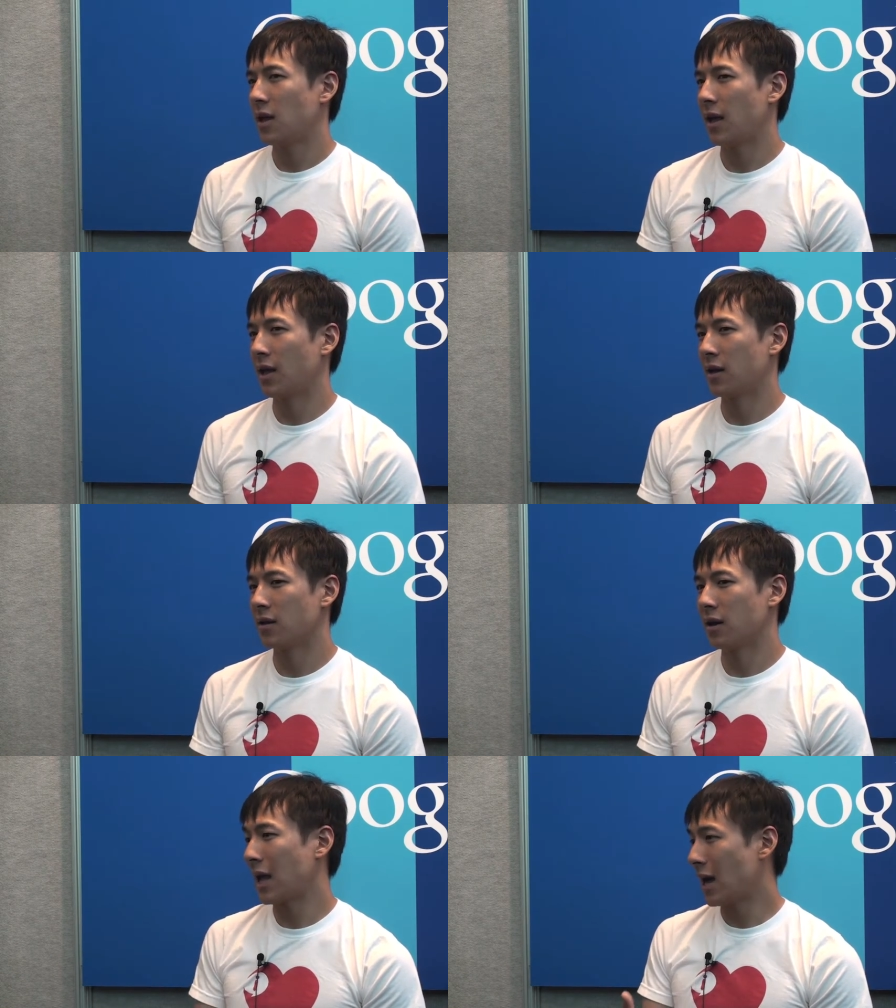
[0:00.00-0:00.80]

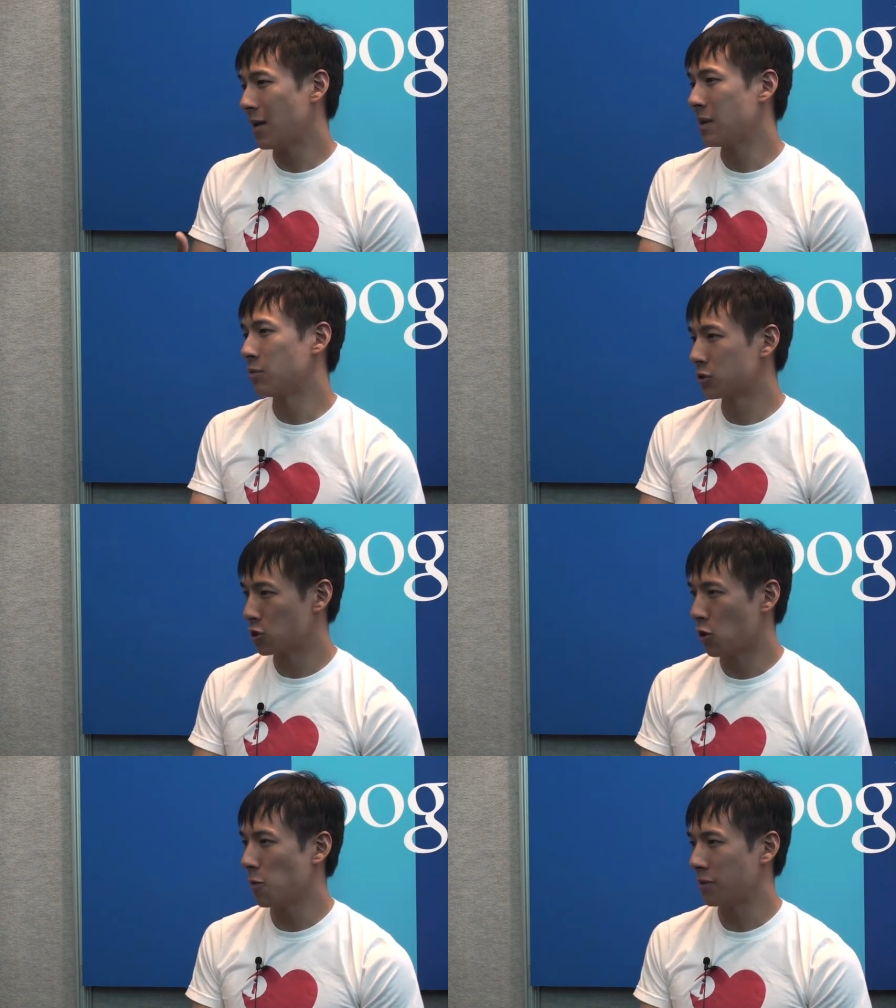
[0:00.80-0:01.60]
and uh, imeem will
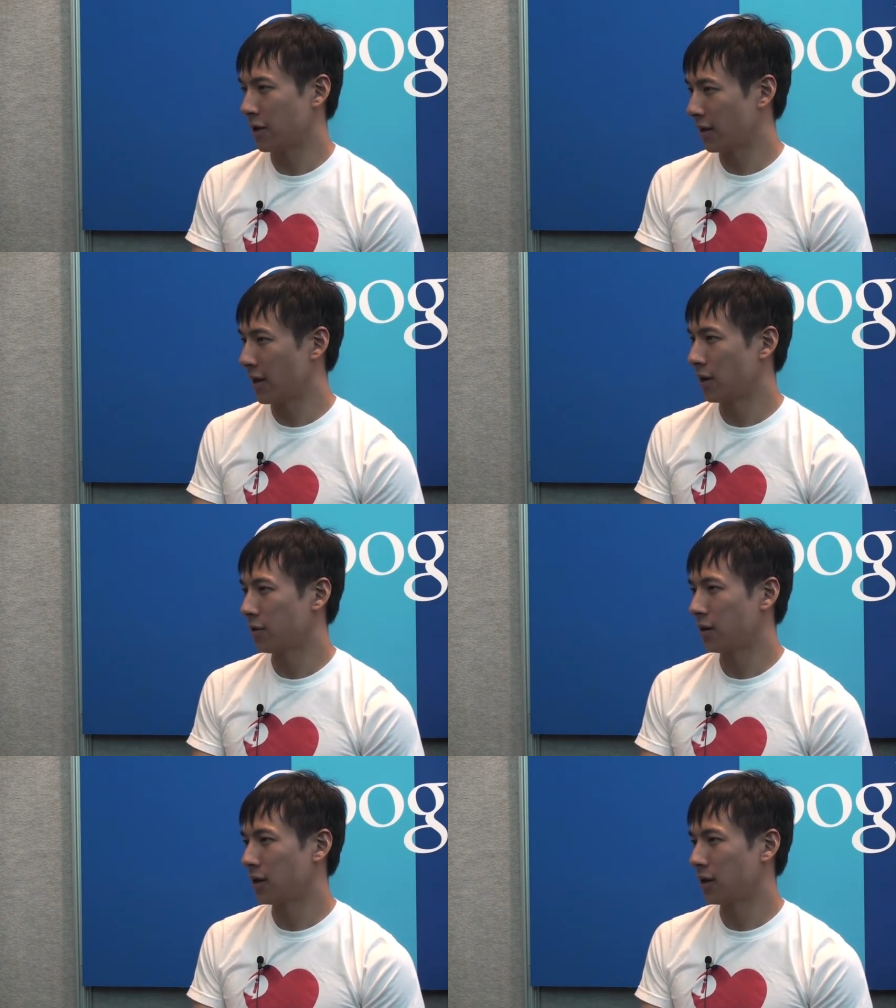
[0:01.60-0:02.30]
show up there now.